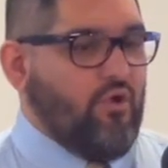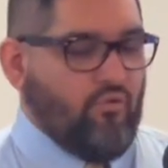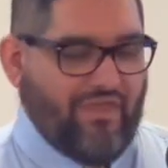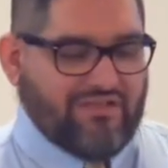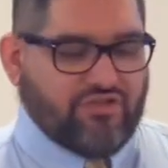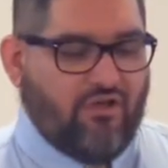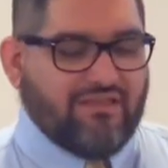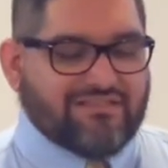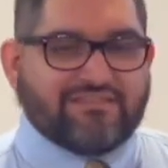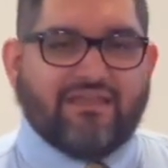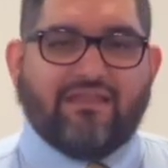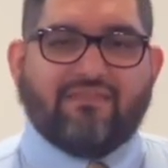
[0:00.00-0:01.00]
They saw a
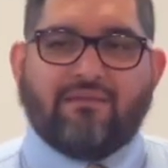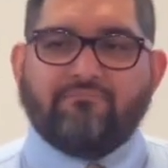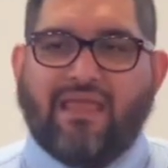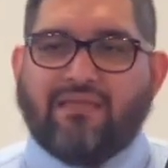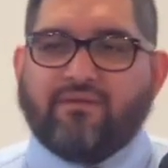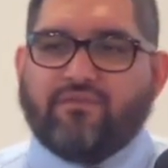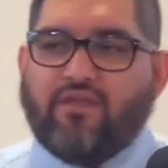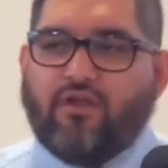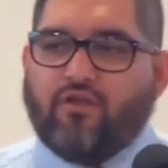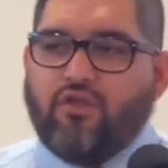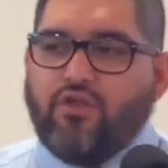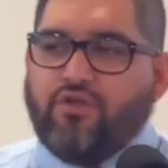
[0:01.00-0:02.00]
city that maybe
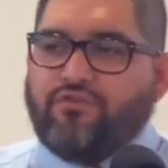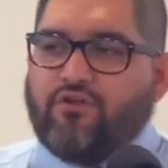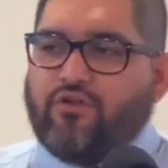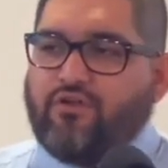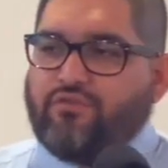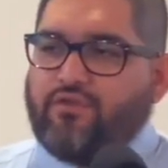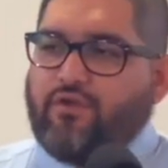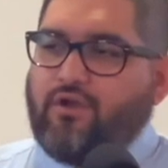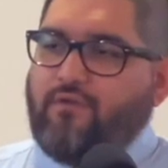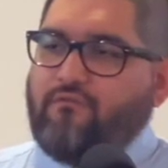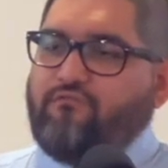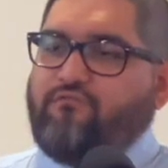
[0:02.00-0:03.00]
their
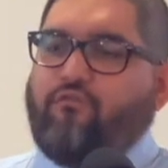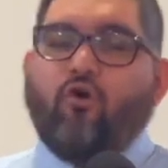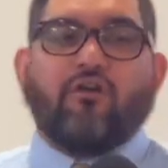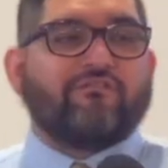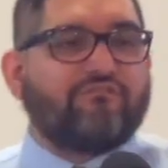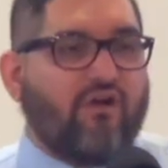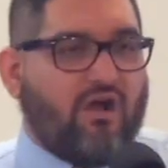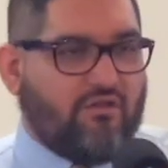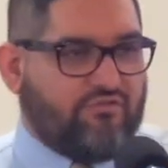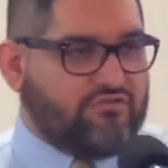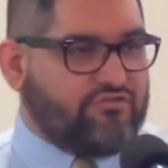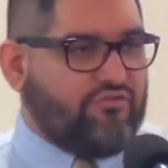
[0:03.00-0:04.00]

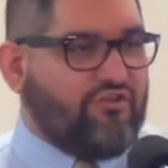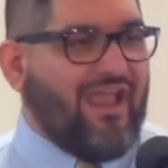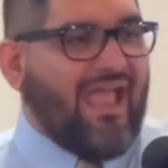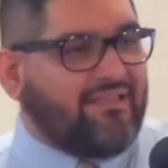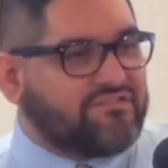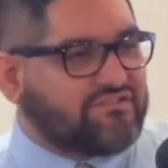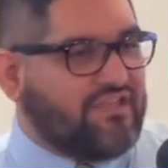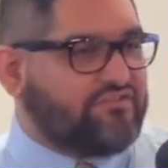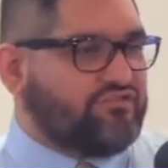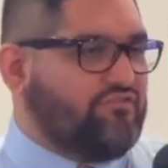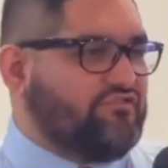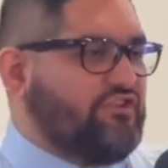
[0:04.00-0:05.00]
forefathers or their
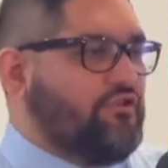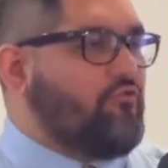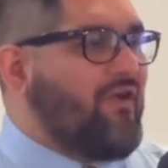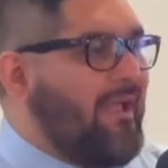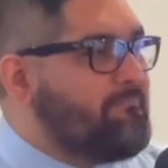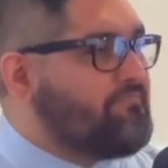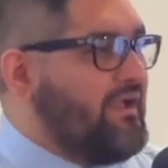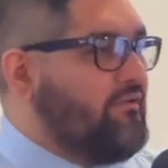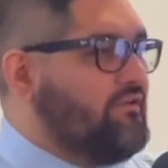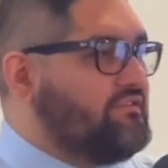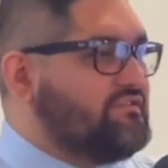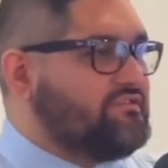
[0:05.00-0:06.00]
ancestors, their
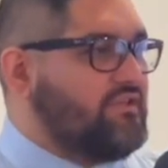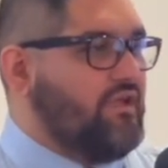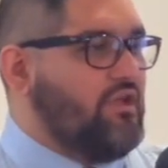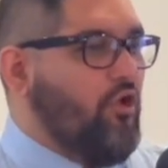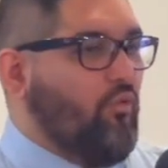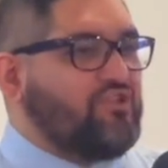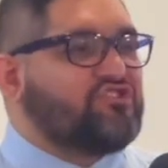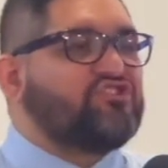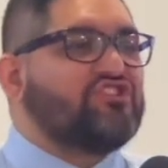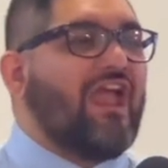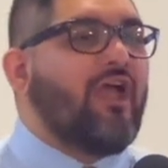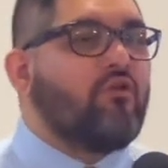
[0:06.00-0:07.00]
grandparents would
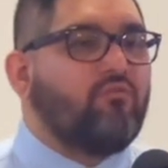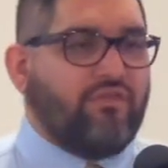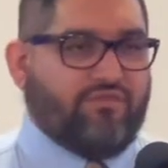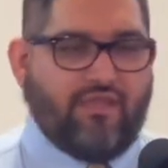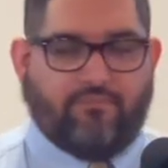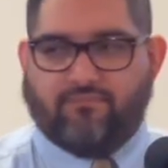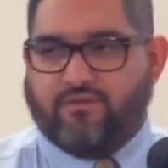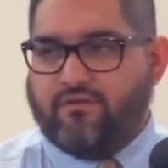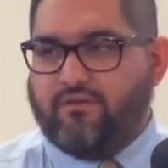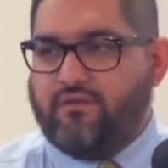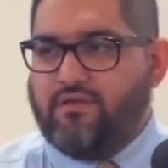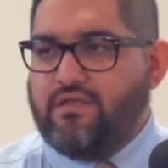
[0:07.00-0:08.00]
share with them
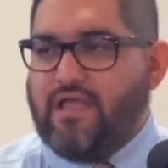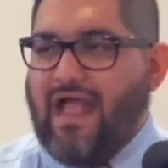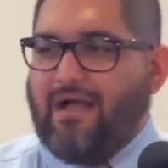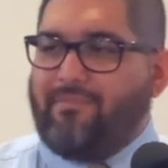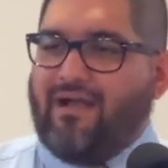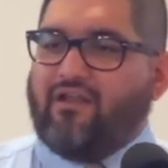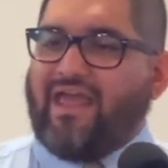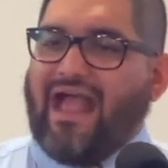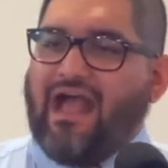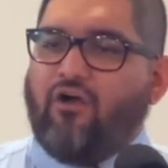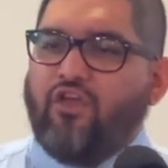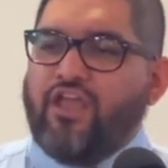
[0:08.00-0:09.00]
about
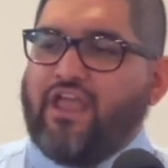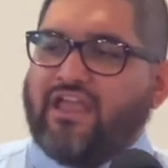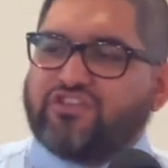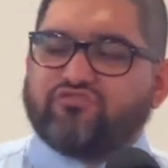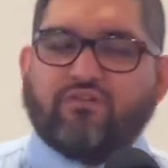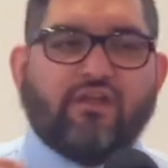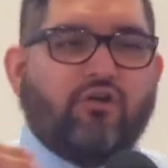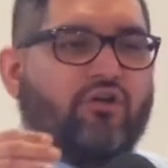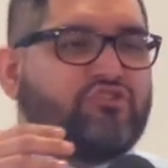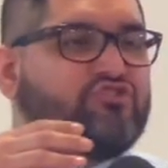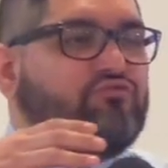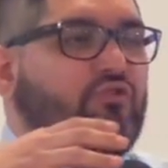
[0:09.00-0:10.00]
how Israel
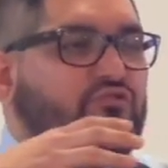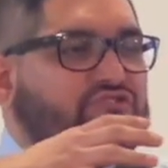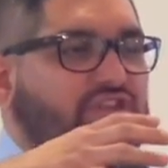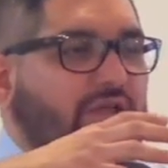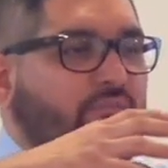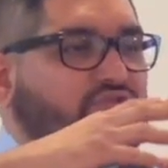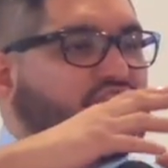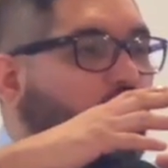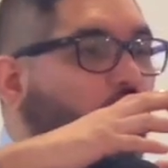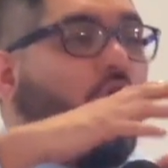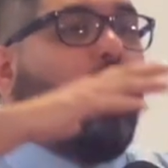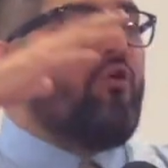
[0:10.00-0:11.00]
and Jerusalem was a
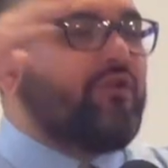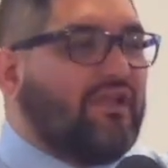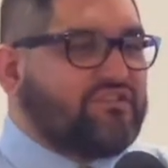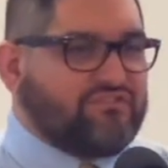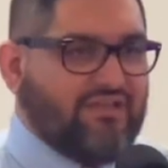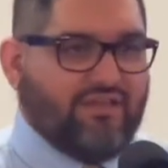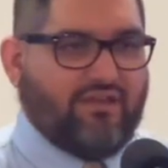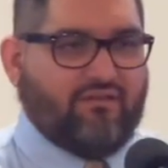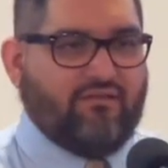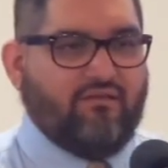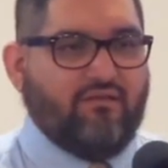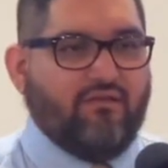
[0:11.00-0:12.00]
glorious city.
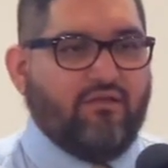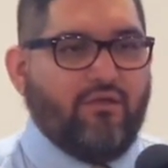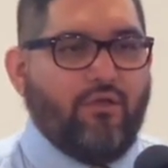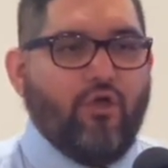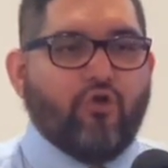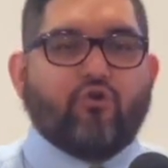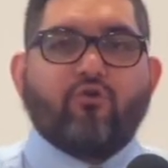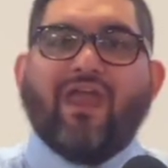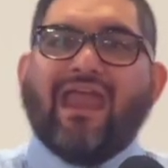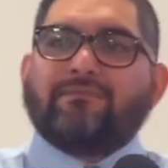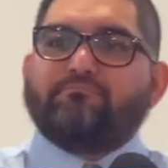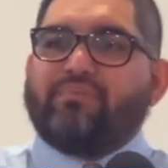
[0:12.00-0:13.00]

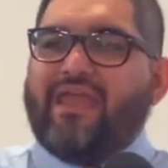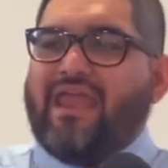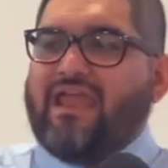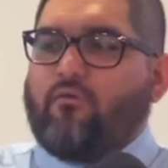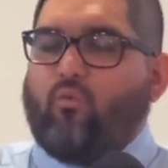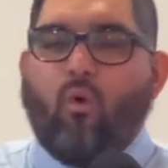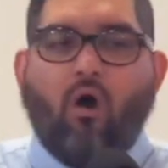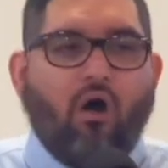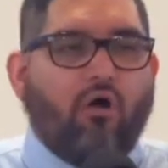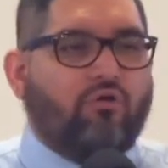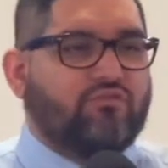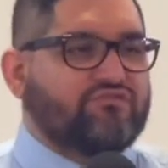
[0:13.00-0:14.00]
Great big
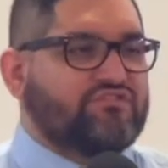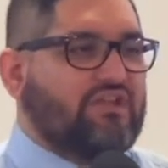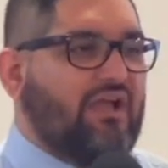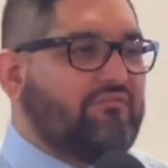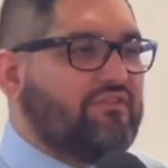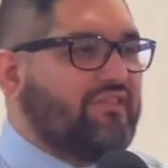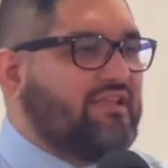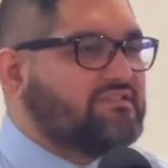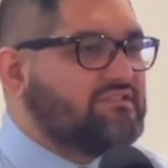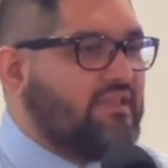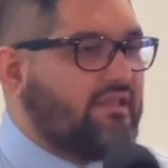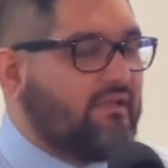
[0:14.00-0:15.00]
walls covered that
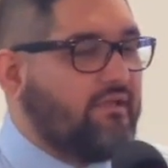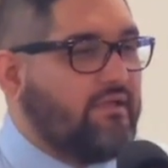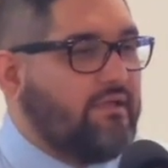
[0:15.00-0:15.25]
city.